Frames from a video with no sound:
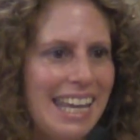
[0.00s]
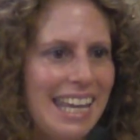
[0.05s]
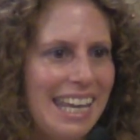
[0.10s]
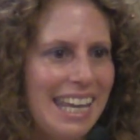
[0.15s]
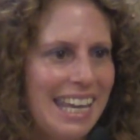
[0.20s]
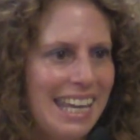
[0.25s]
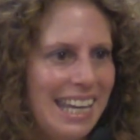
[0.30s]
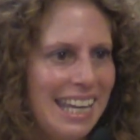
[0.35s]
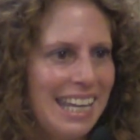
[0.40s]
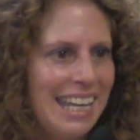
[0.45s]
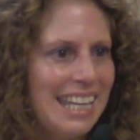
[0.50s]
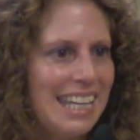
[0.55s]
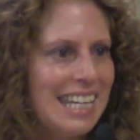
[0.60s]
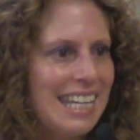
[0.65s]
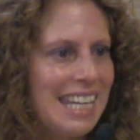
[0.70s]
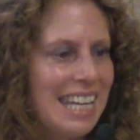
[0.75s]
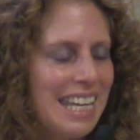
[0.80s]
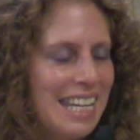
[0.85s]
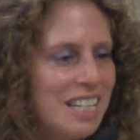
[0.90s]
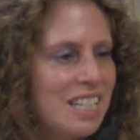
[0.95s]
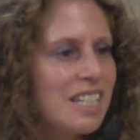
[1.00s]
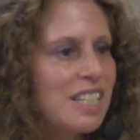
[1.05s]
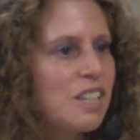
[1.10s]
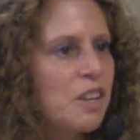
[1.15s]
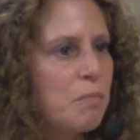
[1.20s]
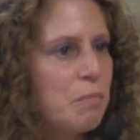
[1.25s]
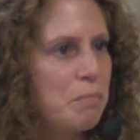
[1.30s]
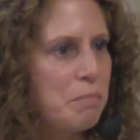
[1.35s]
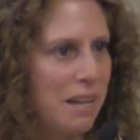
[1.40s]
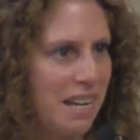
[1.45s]

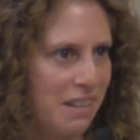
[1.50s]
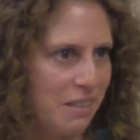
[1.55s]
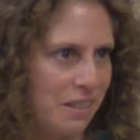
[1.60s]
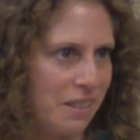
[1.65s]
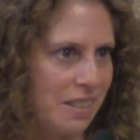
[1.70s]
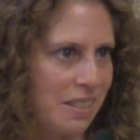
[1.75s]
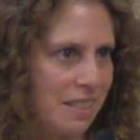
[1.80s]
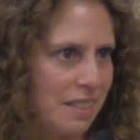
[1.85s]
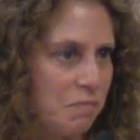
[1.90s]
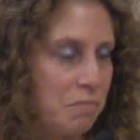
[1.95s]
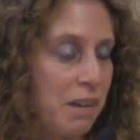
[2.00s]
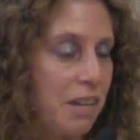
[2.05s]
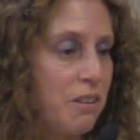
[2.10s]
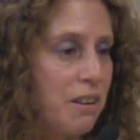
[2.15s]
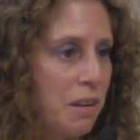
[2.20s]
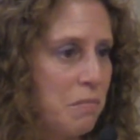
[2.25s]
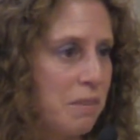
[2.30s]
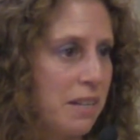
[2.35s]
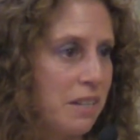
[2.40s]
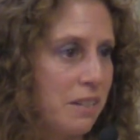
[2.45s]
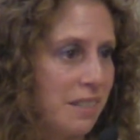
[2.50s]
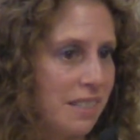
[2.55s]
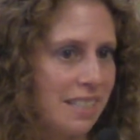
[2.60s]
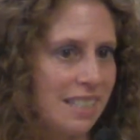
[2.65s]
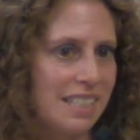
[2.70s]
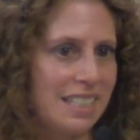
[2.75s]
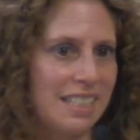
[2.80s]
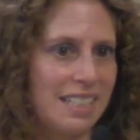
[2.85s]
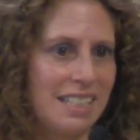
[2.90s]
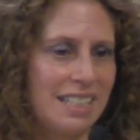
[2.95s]
His parents, my
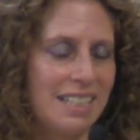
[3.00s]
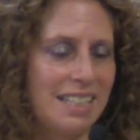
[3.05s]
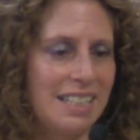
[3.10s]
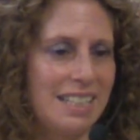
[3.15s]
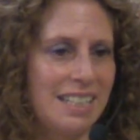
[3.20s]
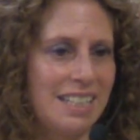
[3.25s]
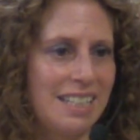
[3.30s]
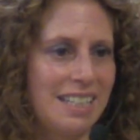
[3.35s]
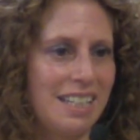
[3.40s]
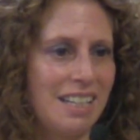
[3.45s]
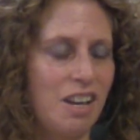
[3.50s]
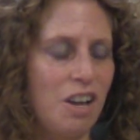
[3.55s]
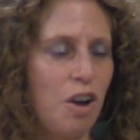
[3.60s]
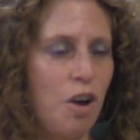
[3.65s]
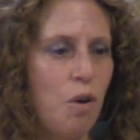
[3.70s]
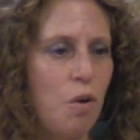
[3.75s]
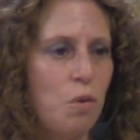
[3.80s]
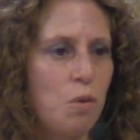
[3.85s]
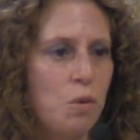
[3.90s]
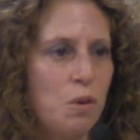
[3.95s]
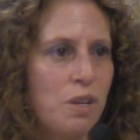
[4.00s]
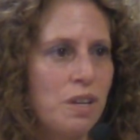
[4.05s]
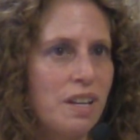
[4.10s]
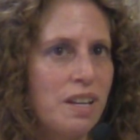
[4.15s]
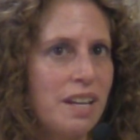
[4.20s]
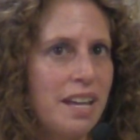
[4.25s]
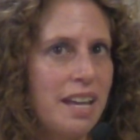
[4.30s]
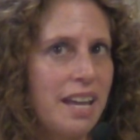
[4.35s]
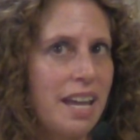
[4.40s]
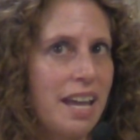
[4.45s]
grandparents, owned
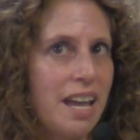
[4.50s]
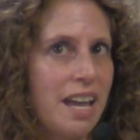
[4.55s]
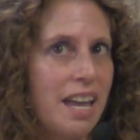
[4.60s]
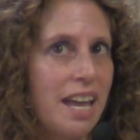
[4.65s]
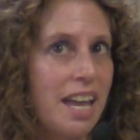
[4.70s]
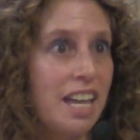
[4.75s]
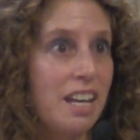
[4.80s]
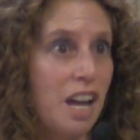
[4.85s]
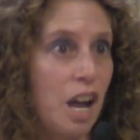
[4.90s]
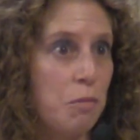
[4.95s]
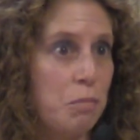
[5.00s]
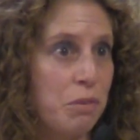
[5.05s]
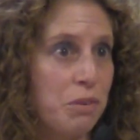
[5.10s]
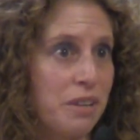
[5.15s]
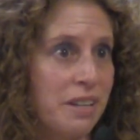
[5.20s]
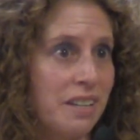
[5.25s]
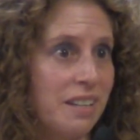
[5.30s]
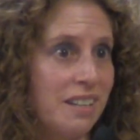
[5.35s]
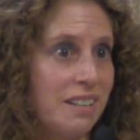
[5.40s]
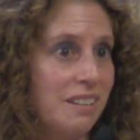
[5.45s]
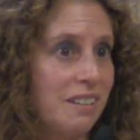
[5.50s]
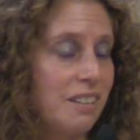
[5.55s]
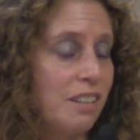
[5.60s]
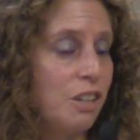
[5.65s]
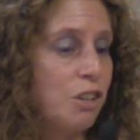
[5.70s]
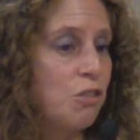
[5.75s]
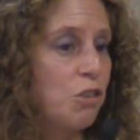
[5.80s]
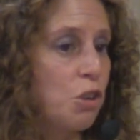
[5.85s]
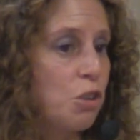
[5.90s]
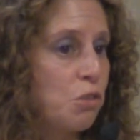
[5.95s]
and operated
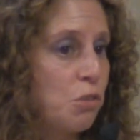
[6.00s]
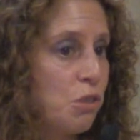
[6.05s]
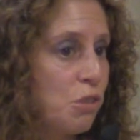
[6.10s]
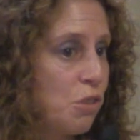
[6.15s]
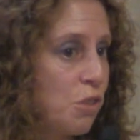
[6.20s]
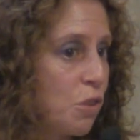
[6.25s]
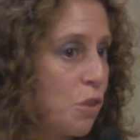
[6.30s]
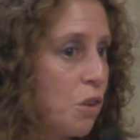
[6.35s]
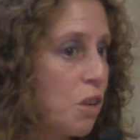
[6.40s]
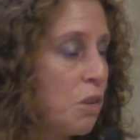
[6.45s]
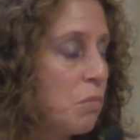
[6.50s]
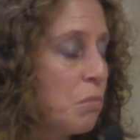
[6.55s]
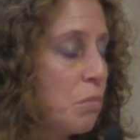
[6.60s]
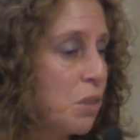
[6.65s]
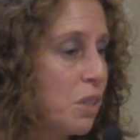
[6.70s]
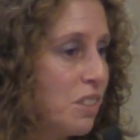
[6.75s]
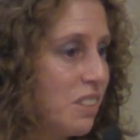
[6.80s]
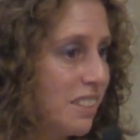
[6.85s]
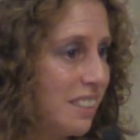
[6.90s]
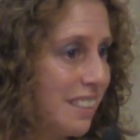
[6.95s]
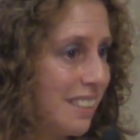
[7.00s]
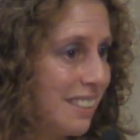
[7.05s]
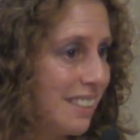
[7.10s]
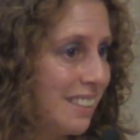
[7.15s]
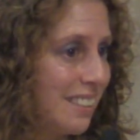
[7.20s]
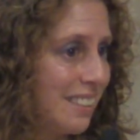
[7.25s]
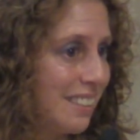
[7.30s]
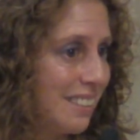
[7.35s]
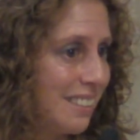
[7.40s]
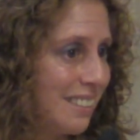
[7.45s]
a grocery store in Brooklyn
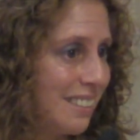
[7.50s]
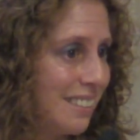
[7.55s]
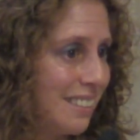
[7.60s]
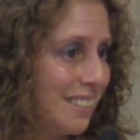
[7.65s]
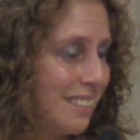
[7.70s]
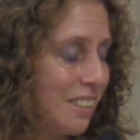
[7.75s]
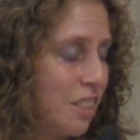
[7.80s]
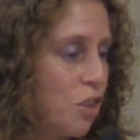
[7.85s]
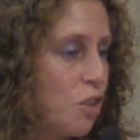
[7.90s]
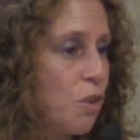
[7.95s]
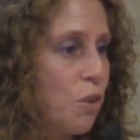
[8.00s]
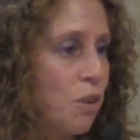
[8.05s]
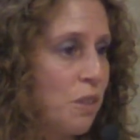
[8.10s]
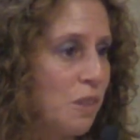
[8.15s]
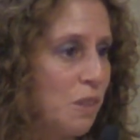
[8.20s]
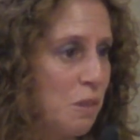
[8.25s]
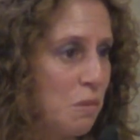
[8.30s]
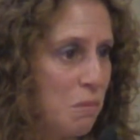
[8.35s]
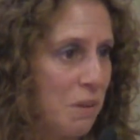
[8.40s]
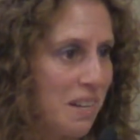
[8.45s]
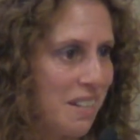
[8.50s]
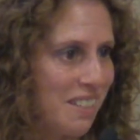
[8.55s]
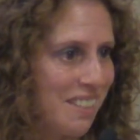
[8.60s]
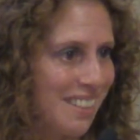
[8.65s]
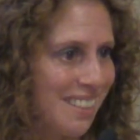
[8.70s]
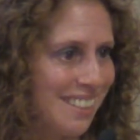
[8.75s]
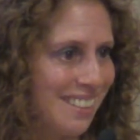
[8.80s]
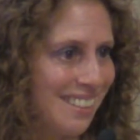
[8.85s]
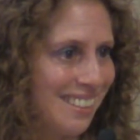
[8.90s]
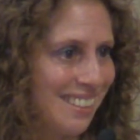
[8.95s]
during the
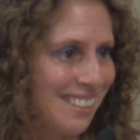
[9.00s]
Depression.